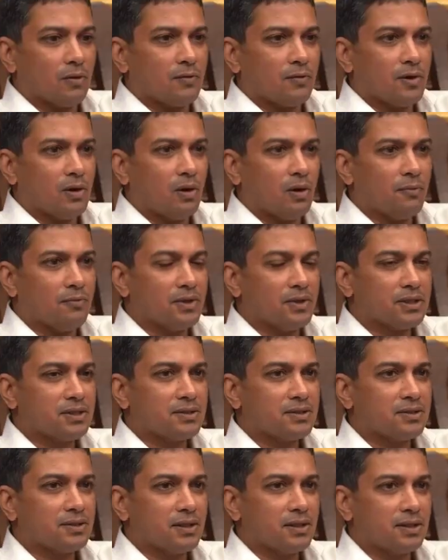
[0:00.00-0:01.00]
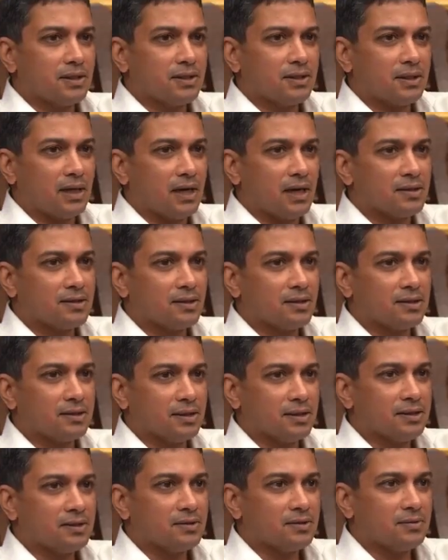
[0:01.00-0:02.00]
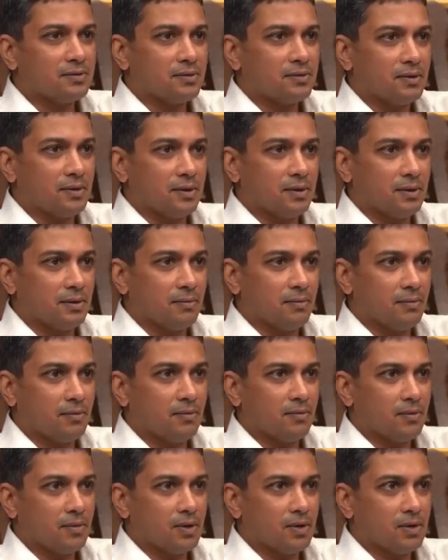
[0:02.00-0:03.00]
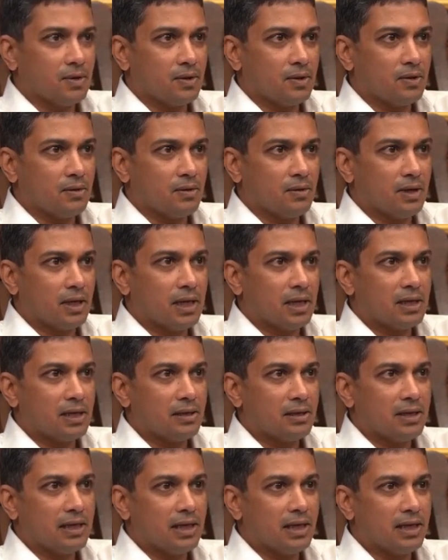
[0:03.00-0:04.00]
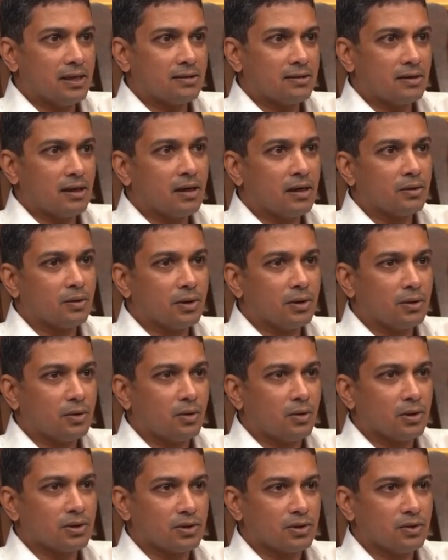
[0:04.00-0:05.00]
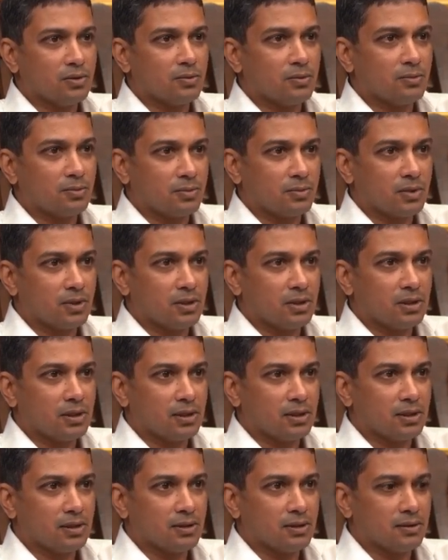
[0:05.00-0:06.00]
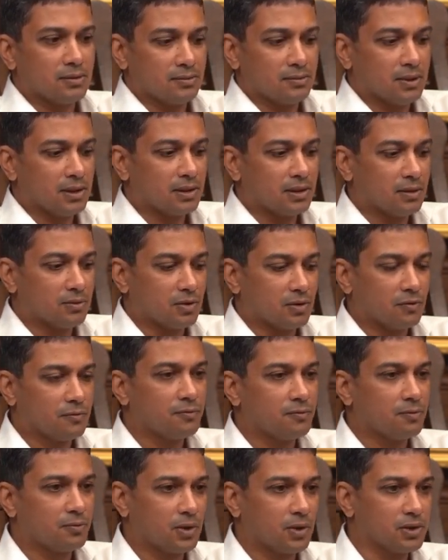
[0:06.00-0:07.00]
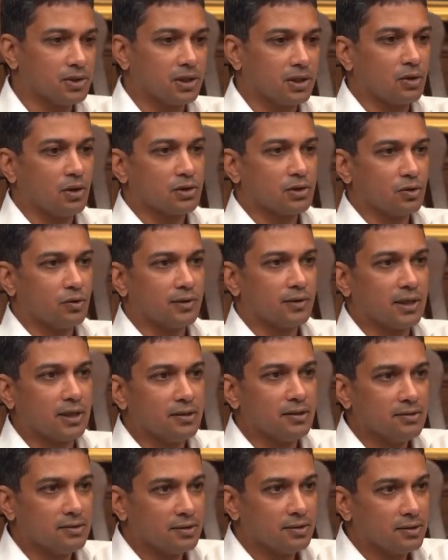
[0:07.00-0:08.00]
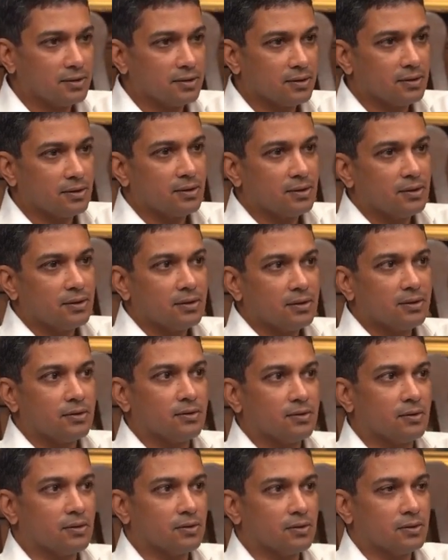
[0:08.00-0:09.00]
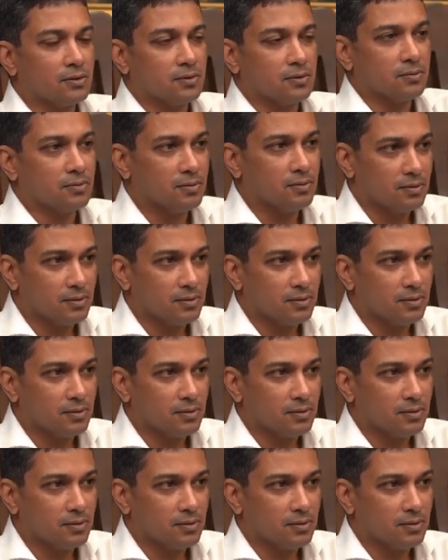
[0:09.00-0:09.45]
of the obvious answers is any delays are going to cost you in terms of project cost overruns. Okay, so